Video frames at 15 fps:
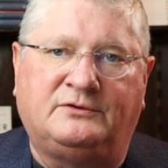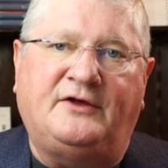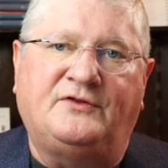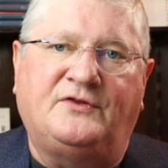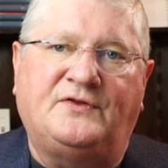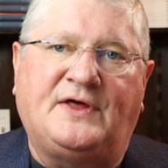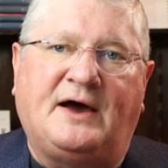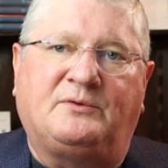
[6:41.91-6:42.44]

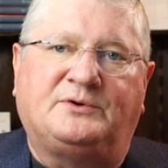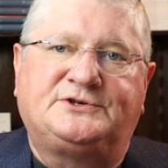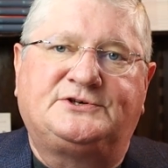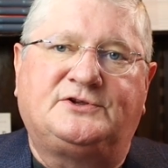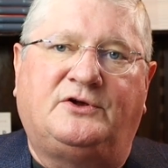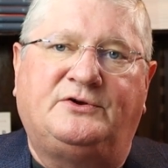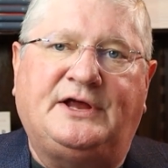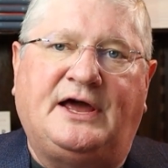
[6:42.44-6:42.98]
And that will
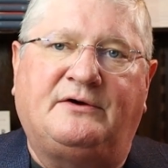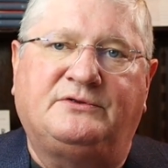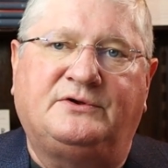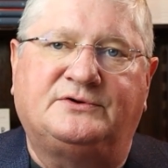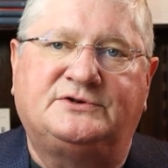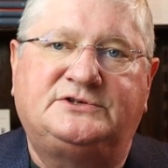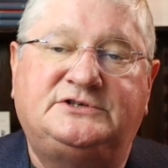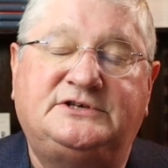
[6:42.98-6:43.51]
slow down
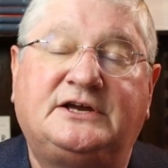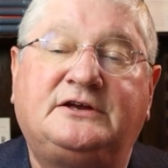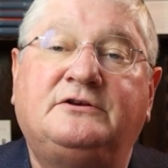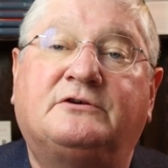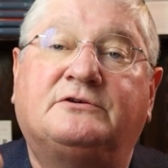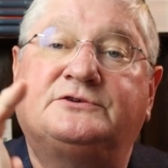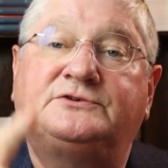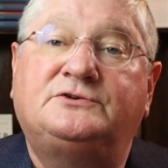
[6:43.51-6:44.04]
those
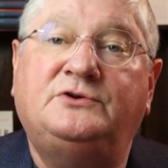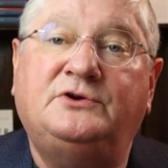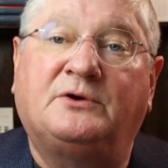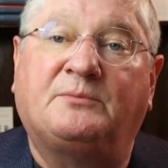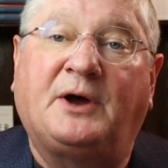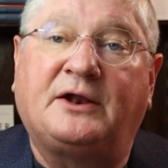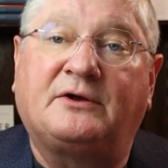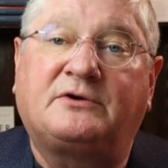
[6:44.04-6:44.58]
signals to
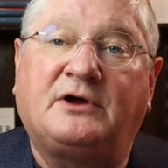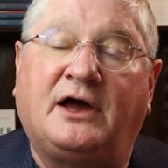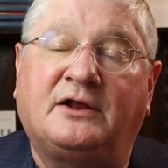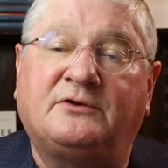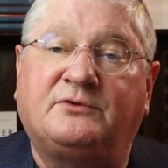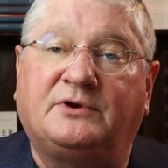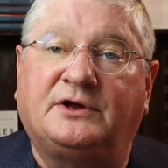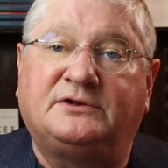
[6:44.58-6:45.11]
your
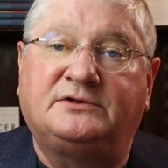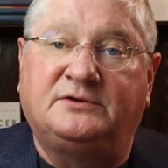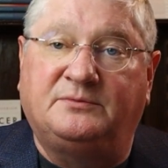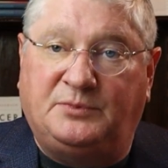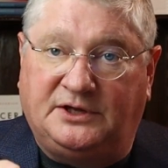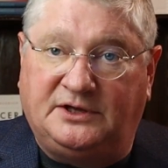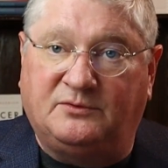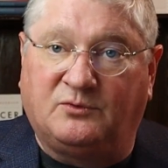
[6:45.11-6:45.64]
mitochondria to
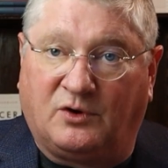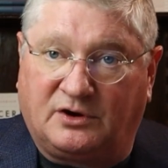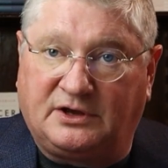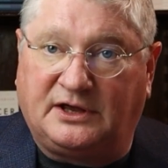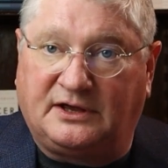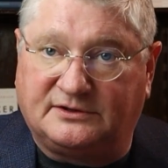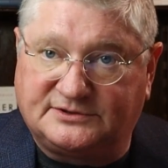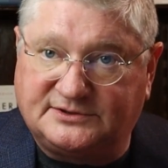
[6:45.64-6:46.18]
be
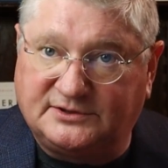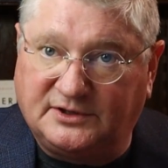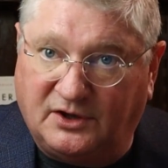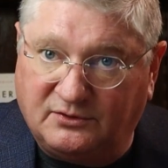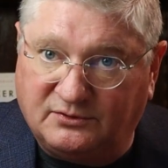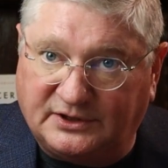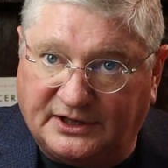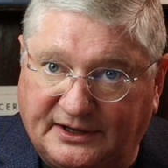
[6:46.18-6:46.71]
working
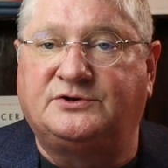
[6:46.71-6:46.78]
slowly.